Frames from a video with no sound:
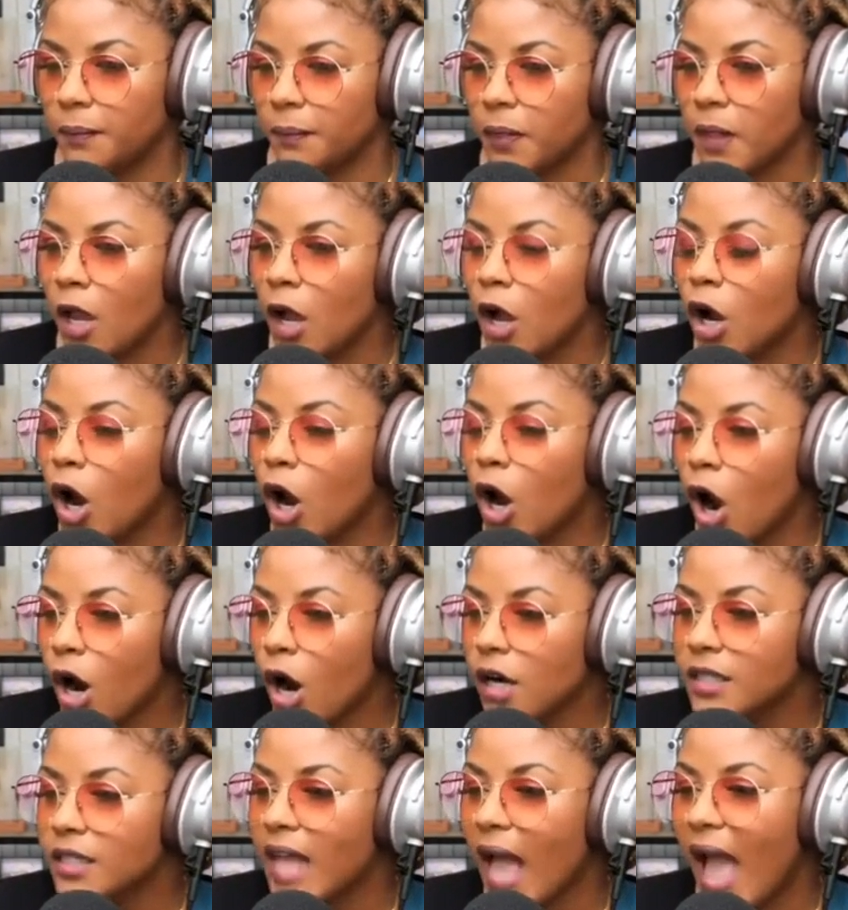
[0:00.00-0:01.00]

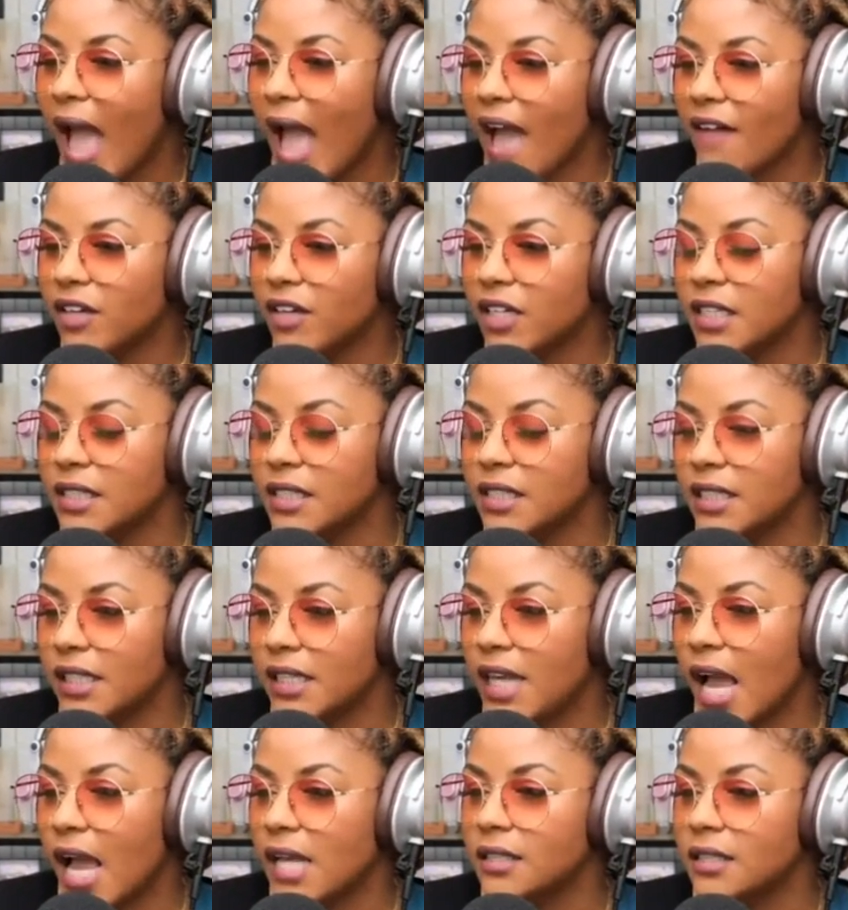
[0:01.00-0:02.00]
Carr's advocacy
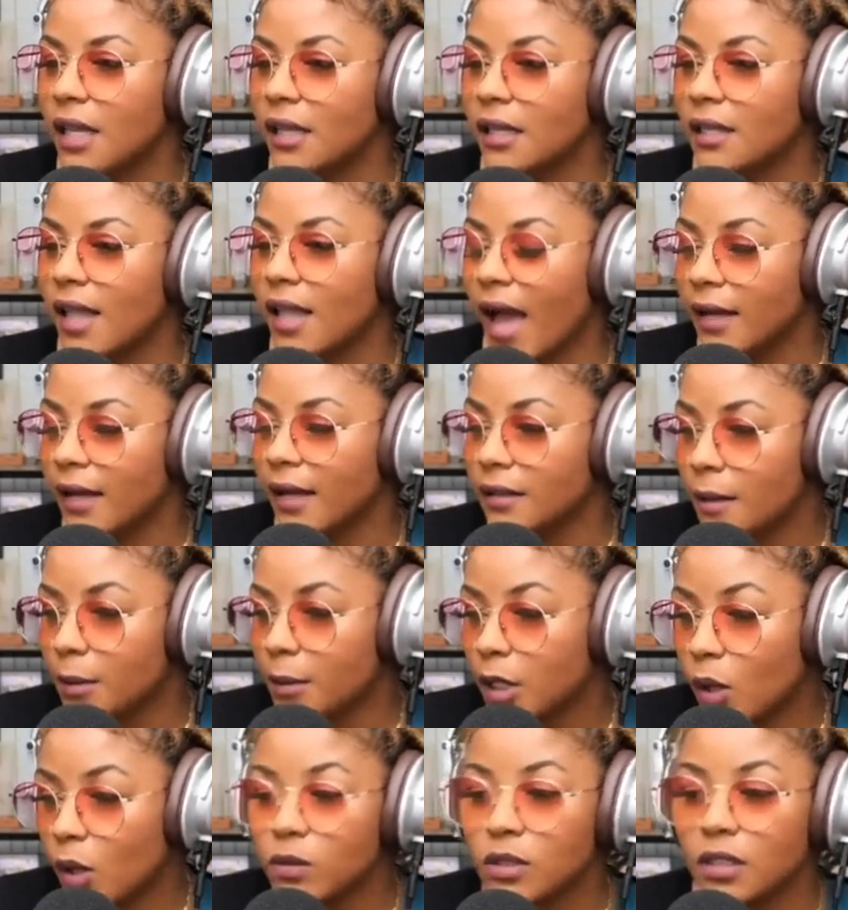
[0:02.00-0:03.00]
has lined up
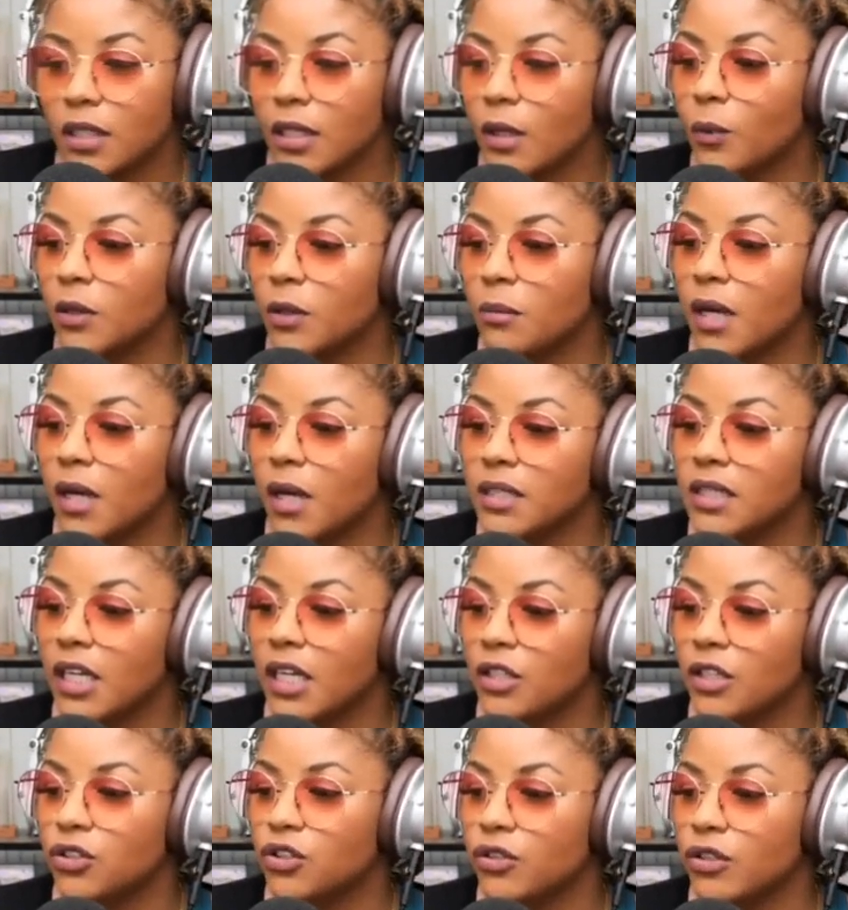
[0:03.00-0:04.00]
closely with Musk's
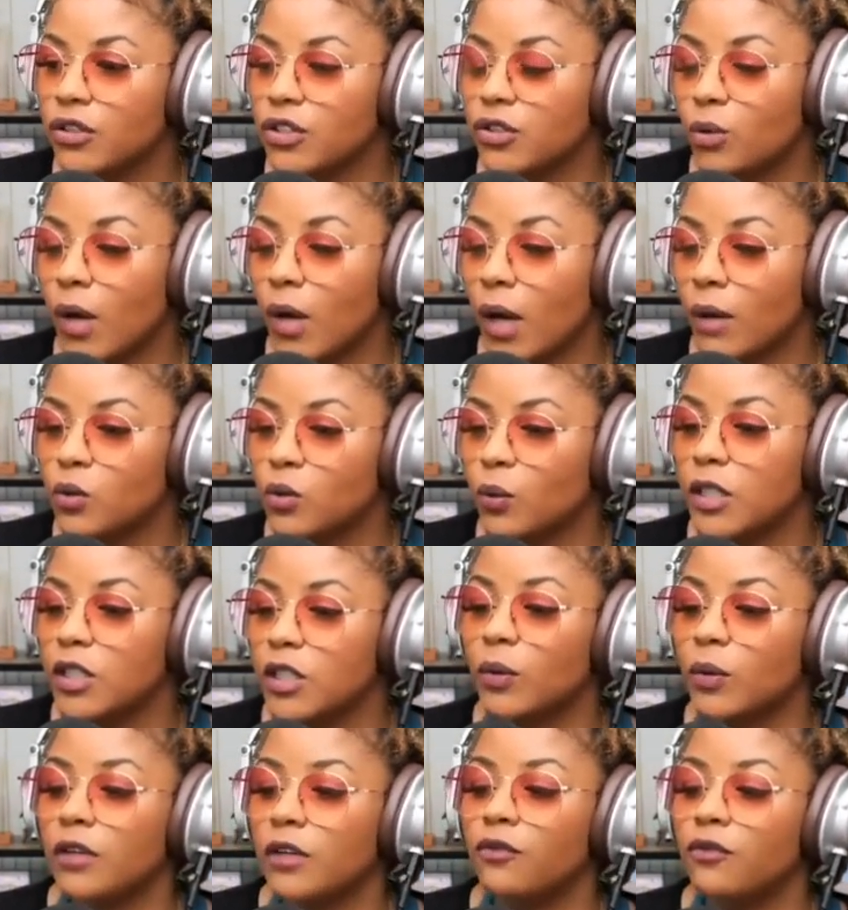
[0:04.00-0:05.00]
interests throughout
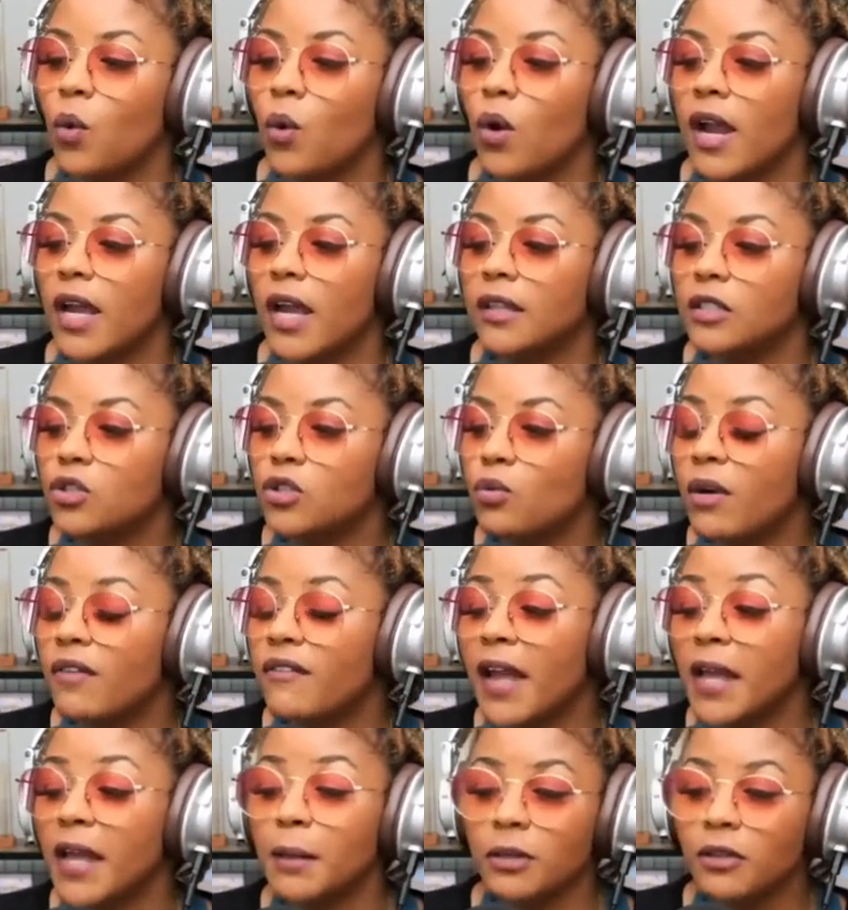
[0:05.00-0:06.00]
2024, and the two have
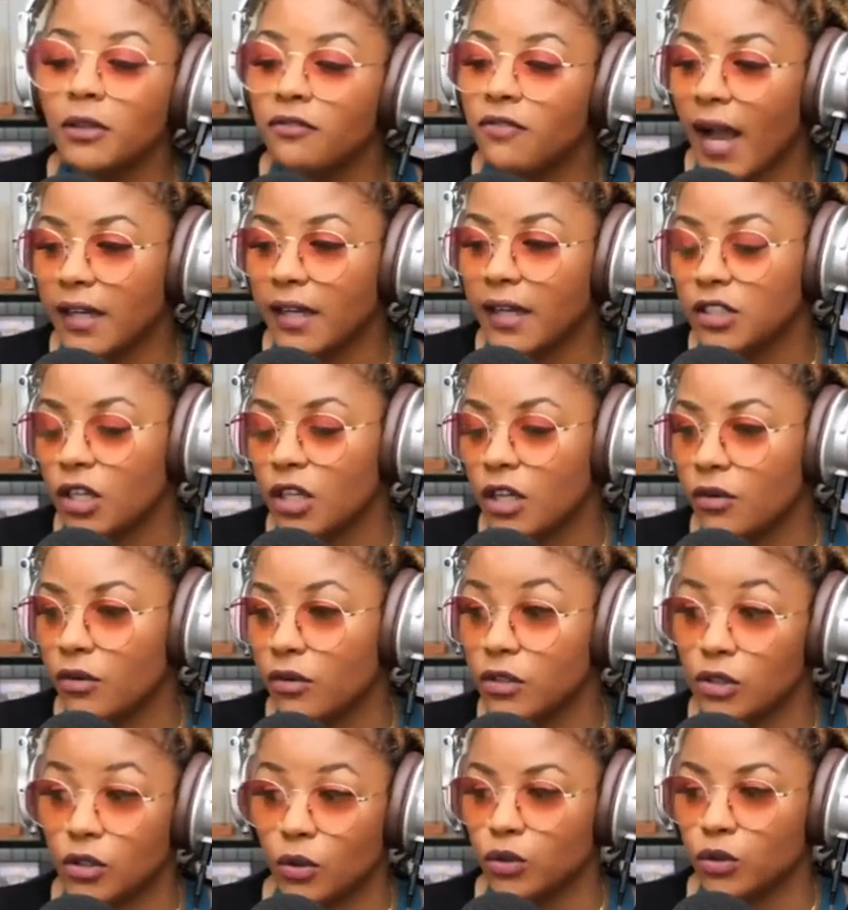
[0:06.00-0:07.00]
amplified each other on
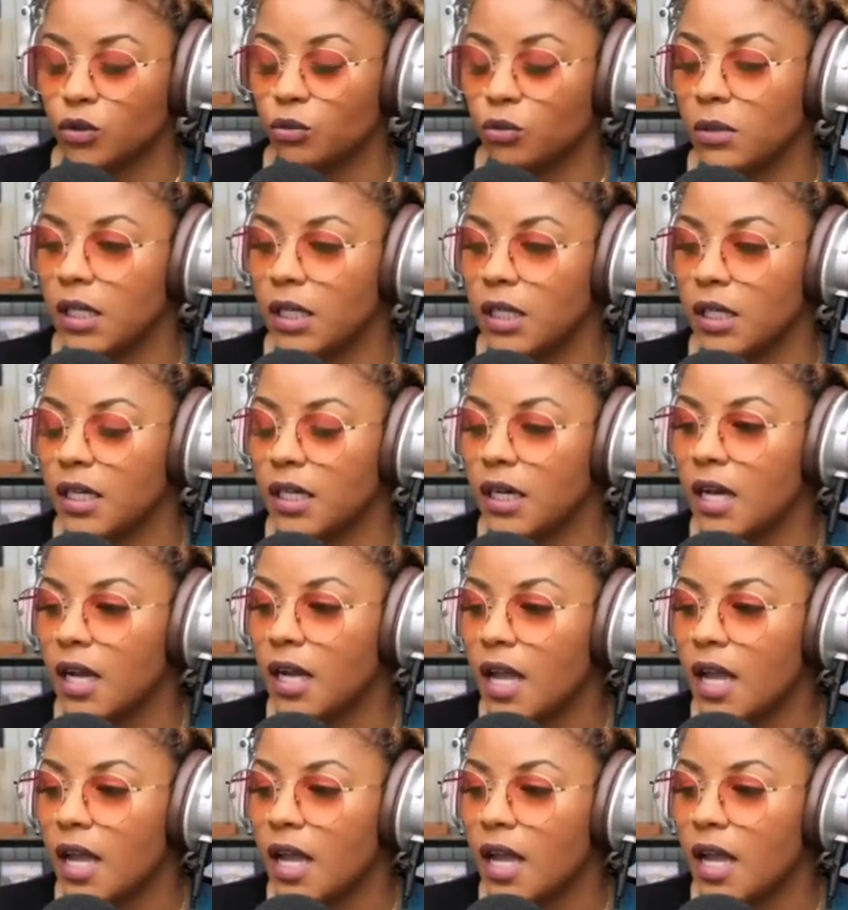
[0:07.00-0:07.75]
social media.